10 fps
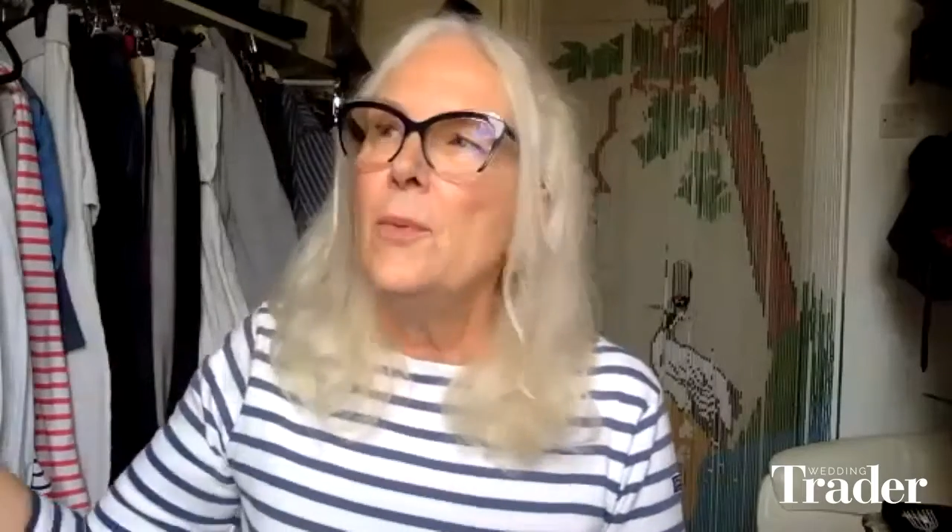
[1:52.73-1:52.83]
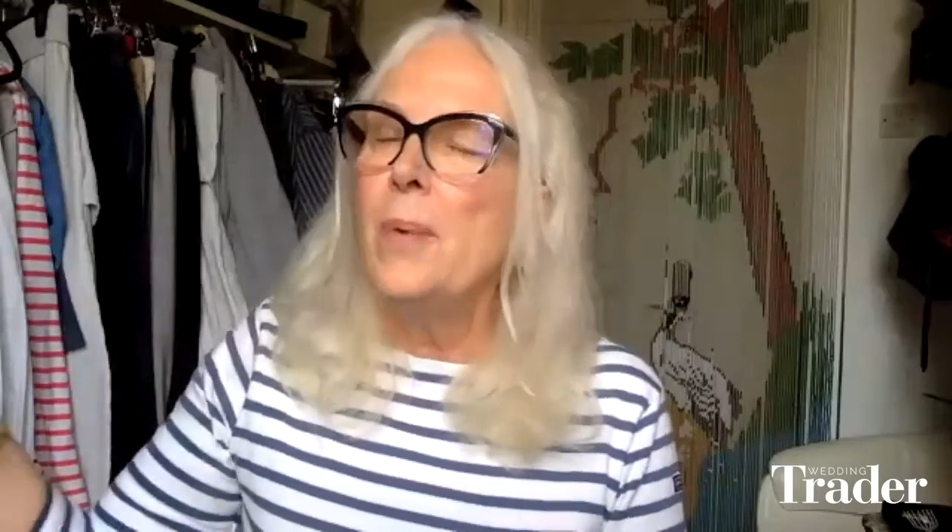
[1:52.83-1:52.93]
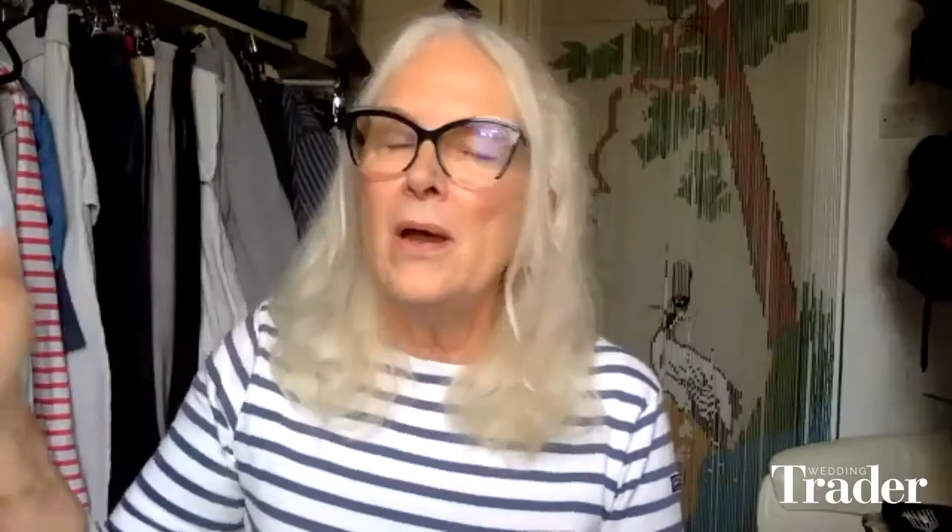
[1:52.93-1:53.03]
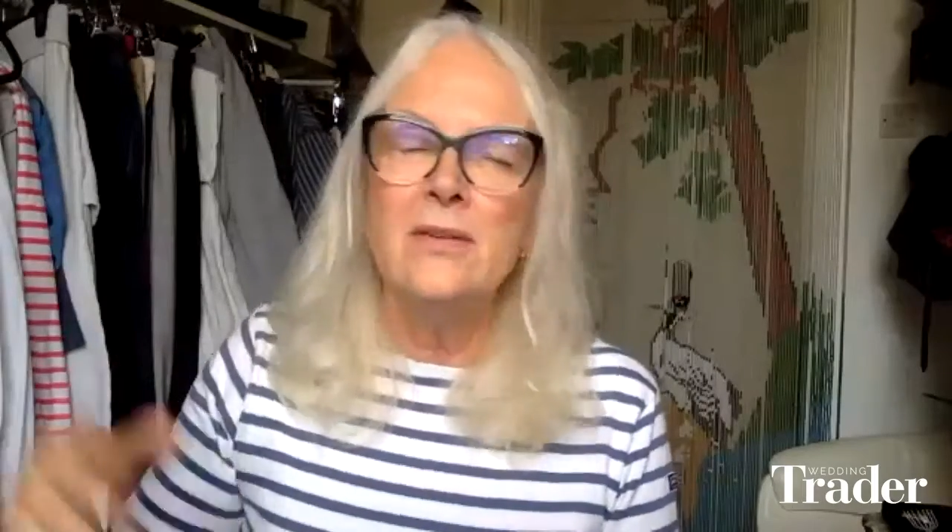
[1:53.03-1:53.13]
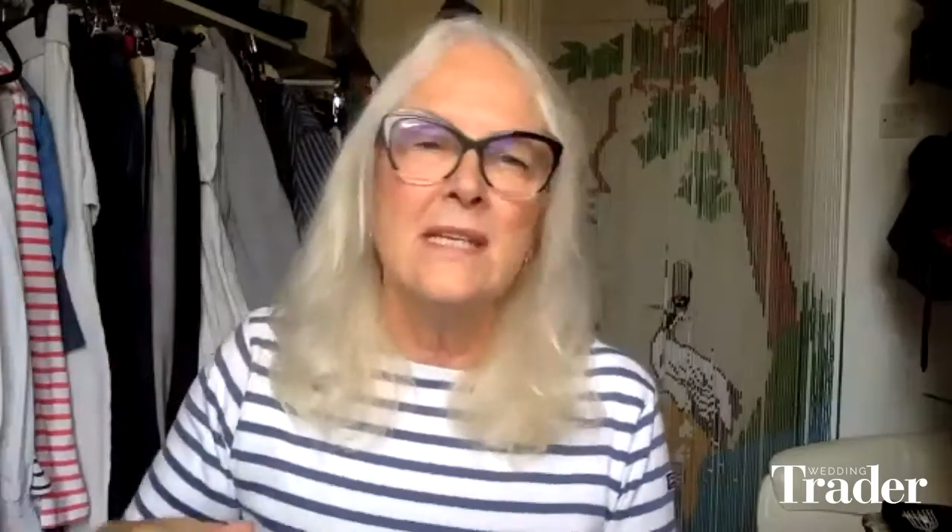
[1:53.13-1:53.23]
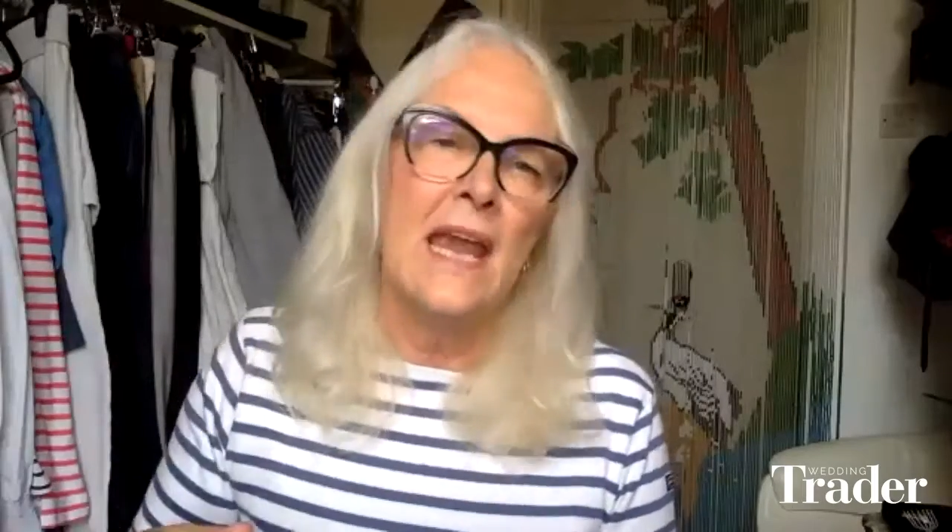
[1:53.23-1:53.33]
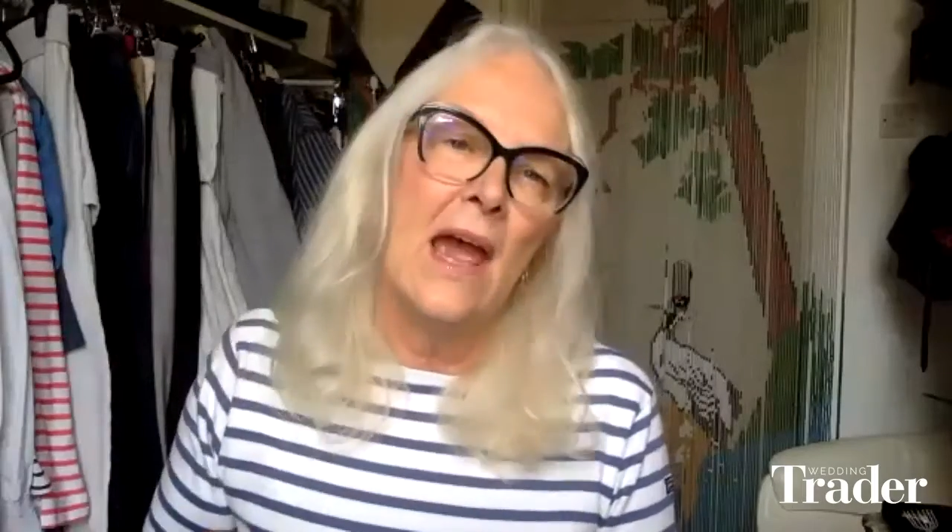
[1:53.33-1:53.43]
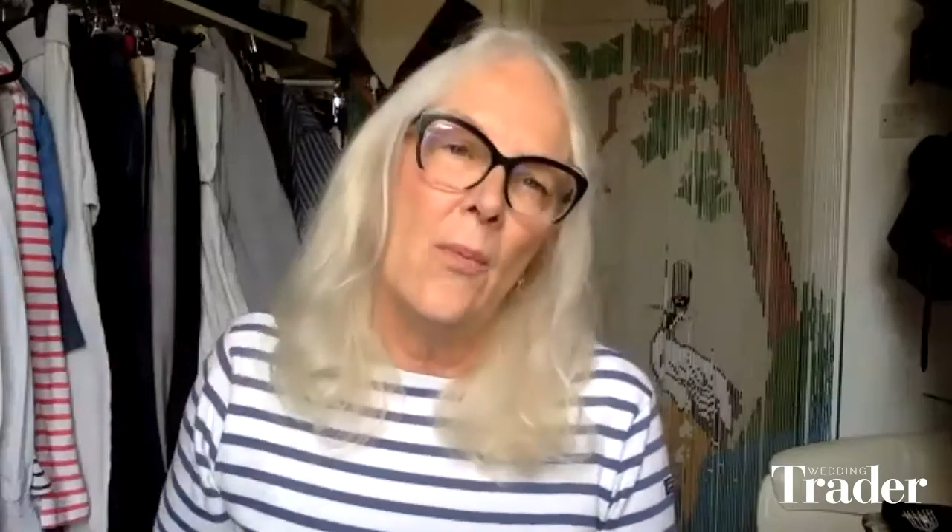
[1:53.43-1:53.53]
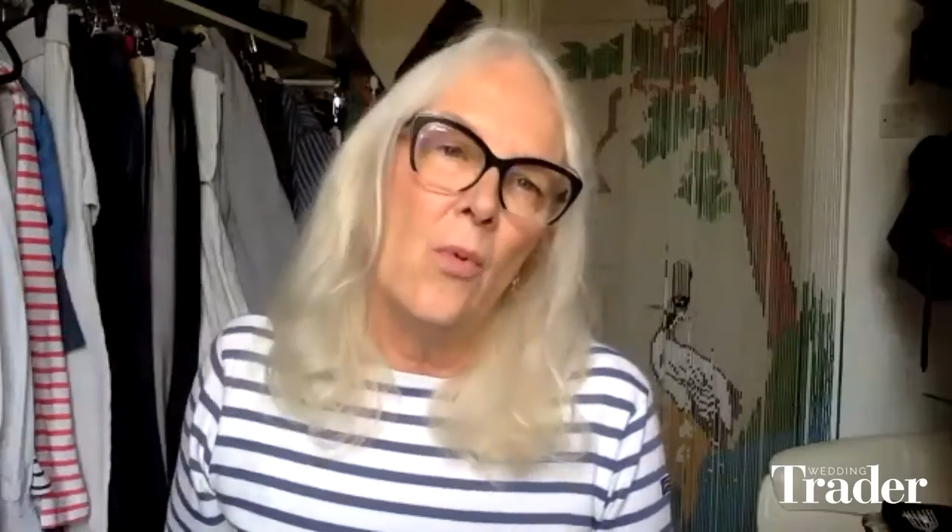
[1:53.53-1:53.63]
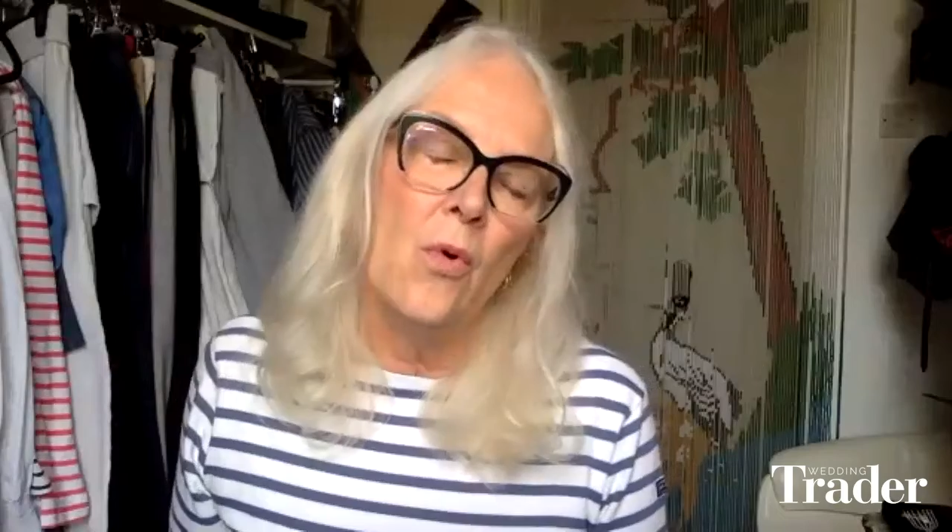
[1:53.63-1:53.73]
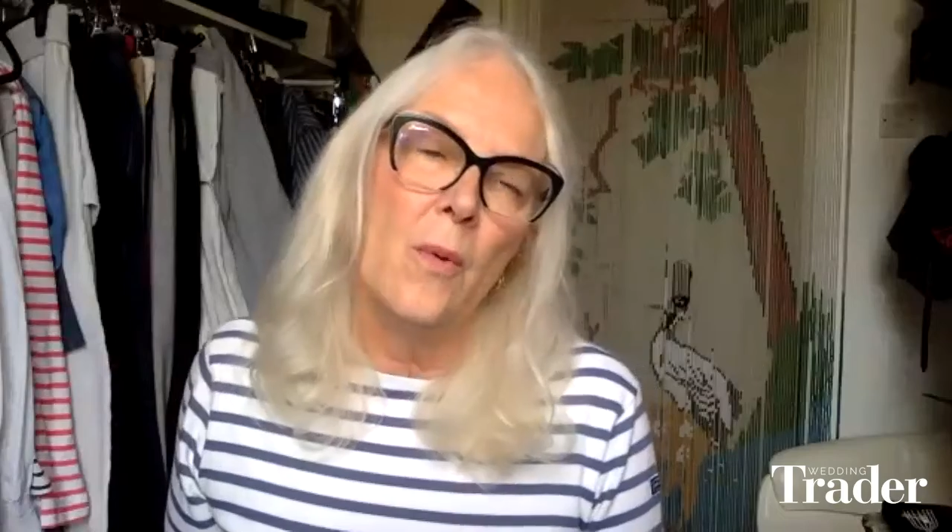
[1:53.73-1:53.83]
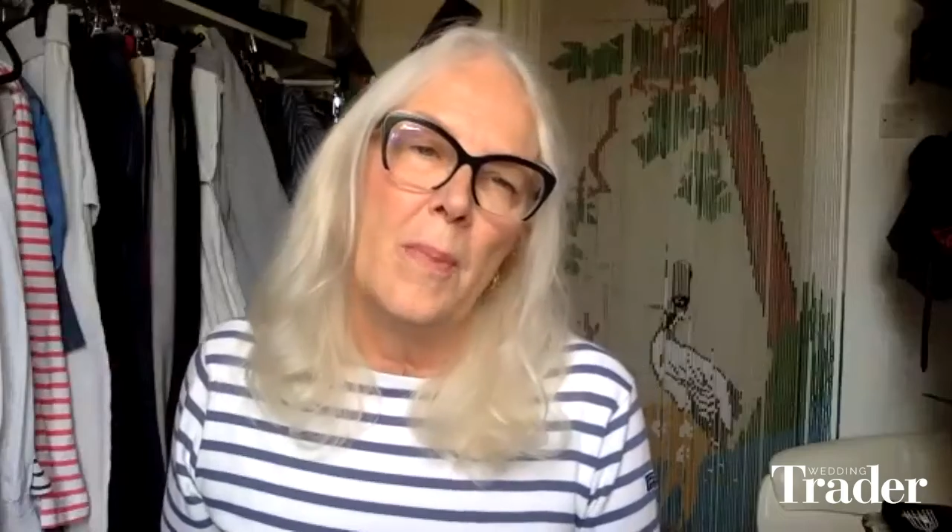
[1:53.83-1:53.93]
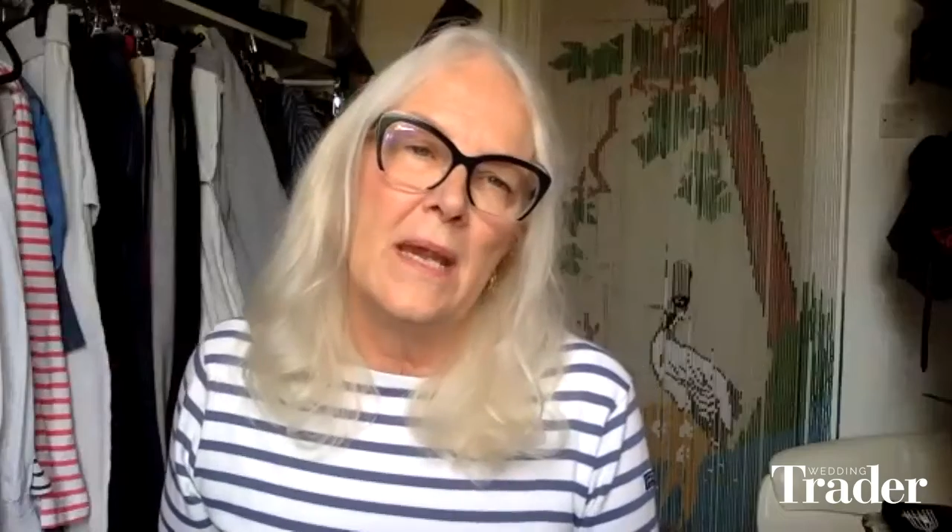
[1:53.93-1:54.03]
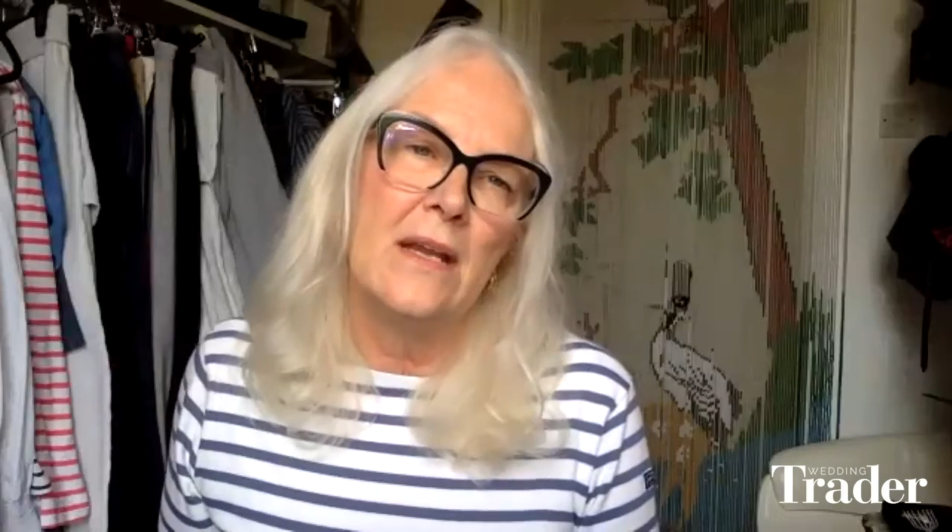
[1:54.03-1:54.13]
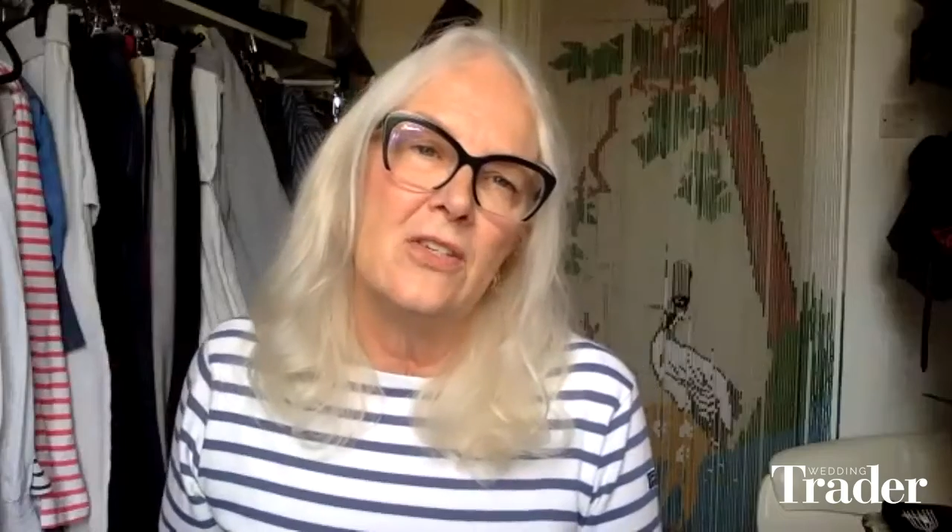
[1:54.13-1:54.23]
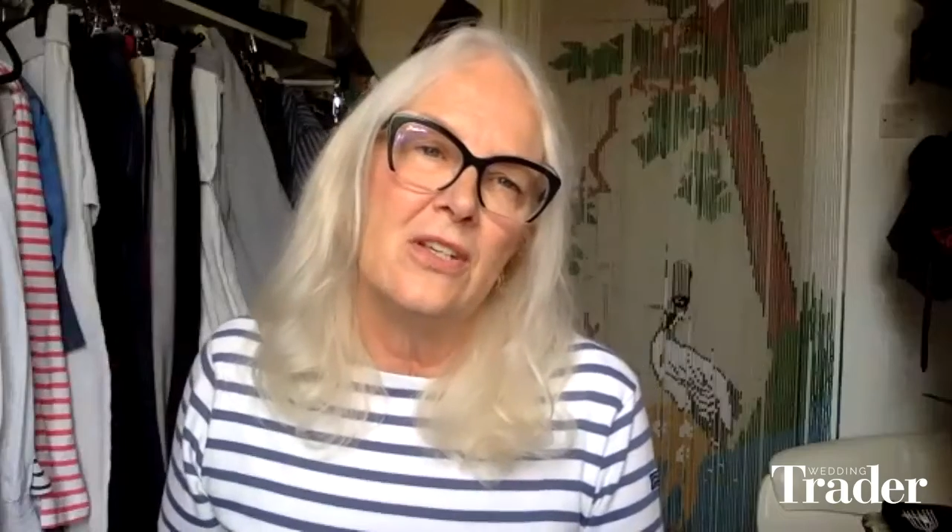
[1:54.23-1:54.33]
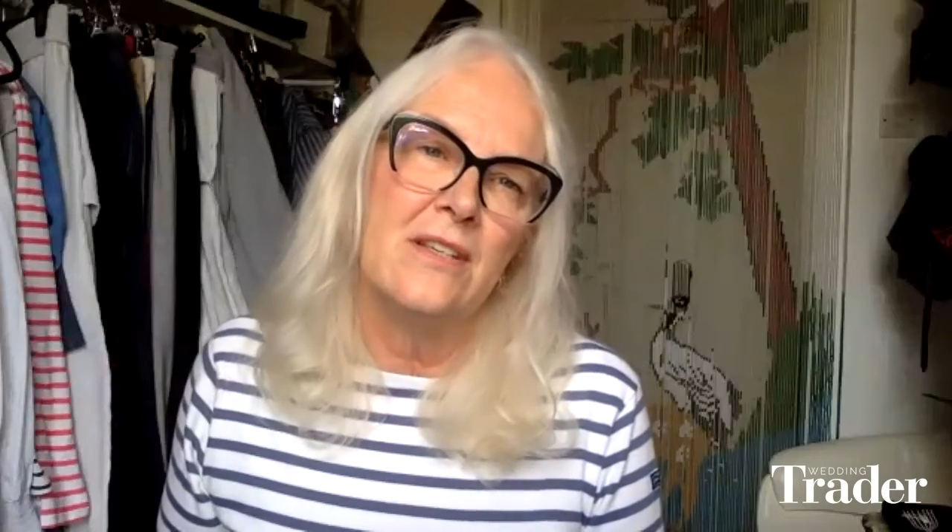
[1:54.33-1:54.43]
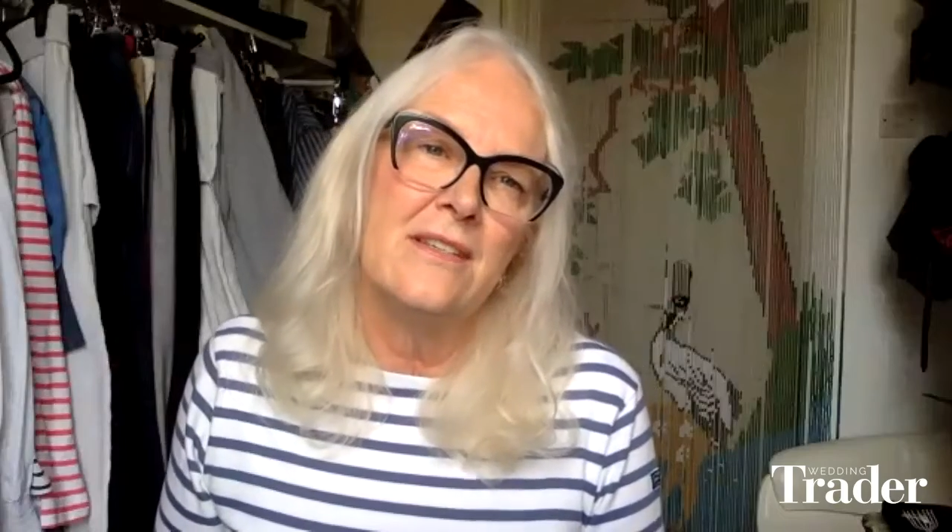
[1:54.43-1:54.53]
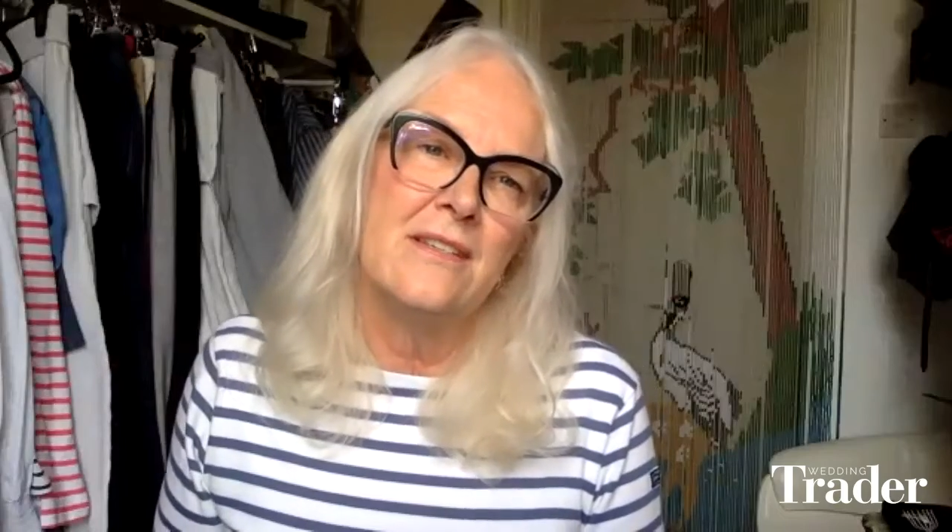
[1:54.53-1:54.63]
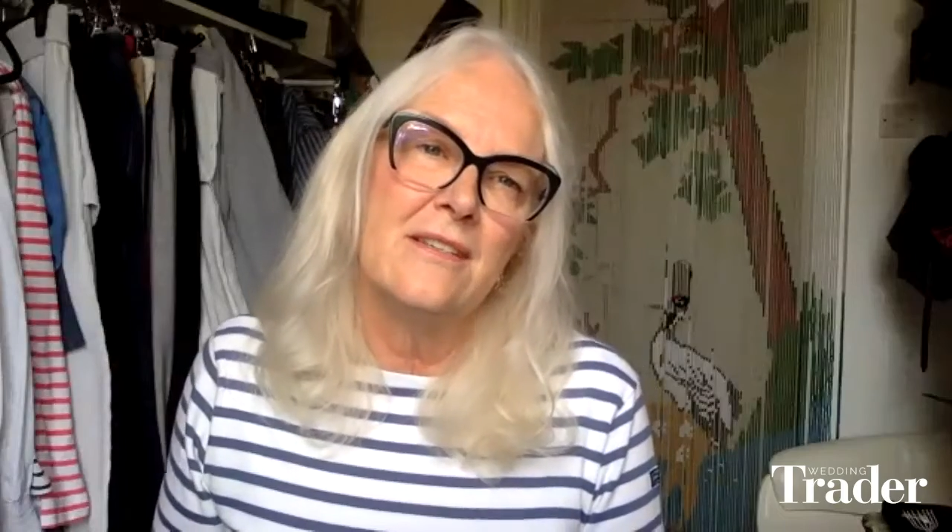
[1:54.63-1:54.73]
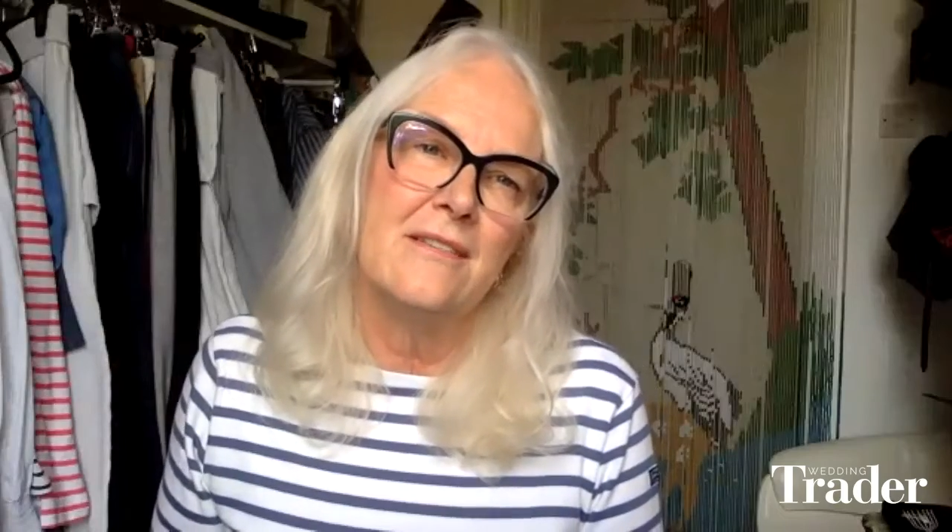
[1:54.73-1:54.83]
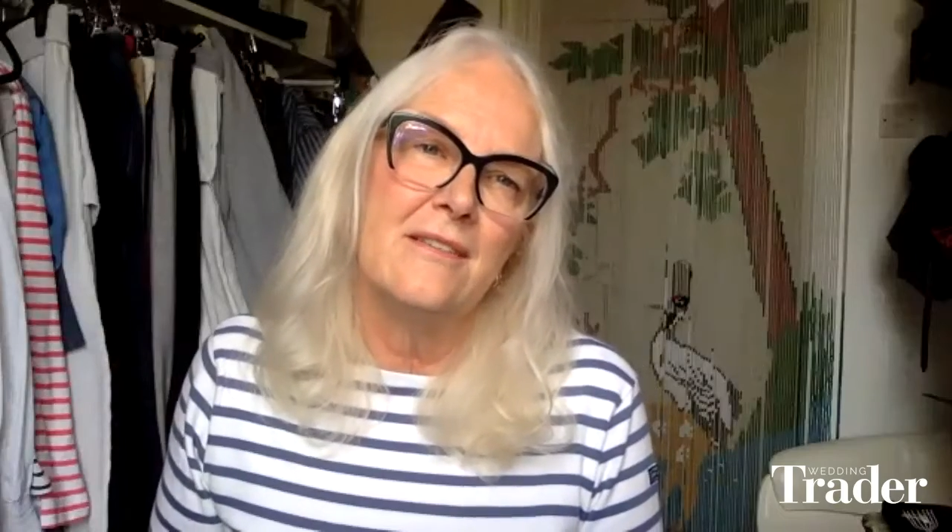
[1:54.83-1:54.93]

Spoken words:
post catwalk pictures